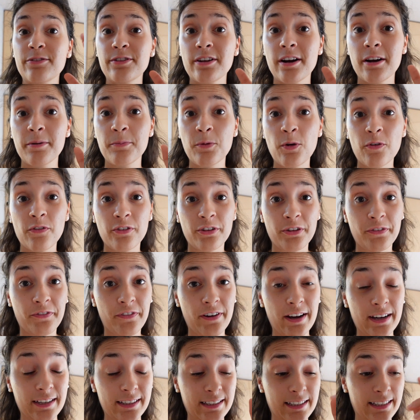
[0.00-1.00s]
that I'm over the
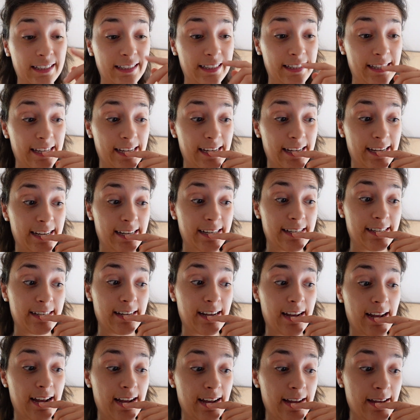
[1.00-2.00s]
fact that
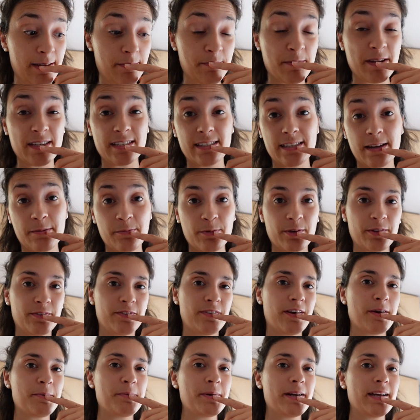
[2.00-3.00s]
I messed up with the
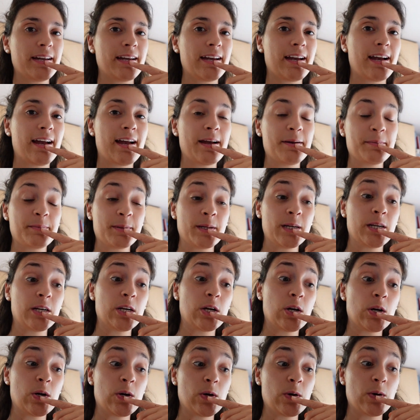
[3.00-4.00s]
fabric, I'm gonna
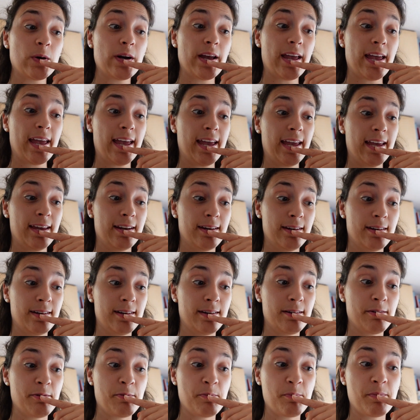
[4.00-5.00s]
go
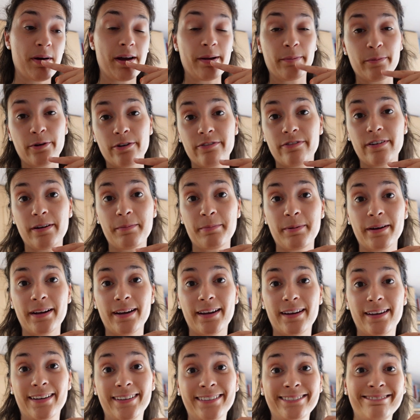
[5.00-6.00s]
and buy more fabric.